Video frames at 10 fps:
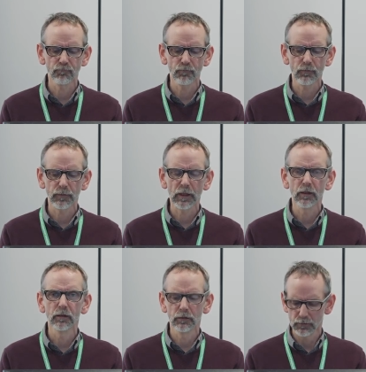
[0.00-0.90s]

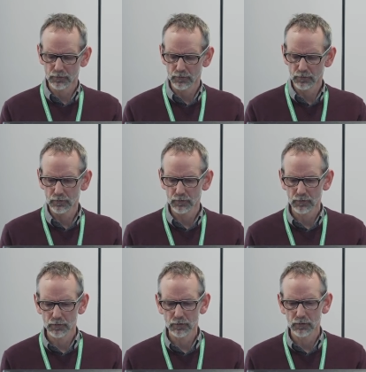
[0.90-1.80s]

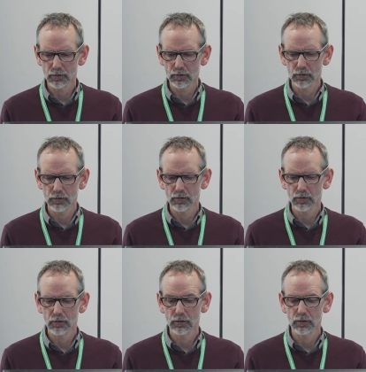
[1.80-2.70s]

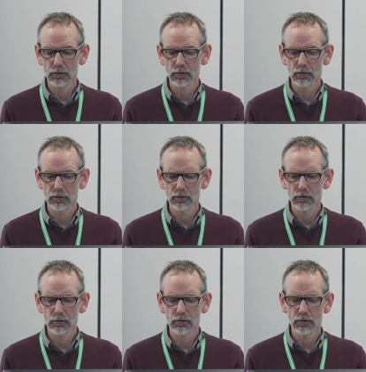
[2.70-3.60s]

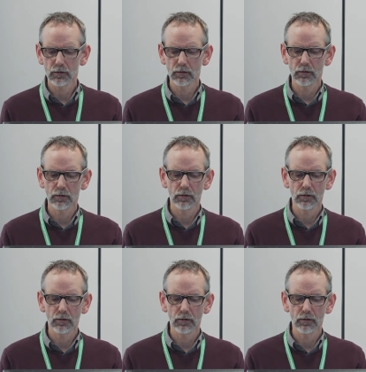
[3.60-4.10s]
[no speech]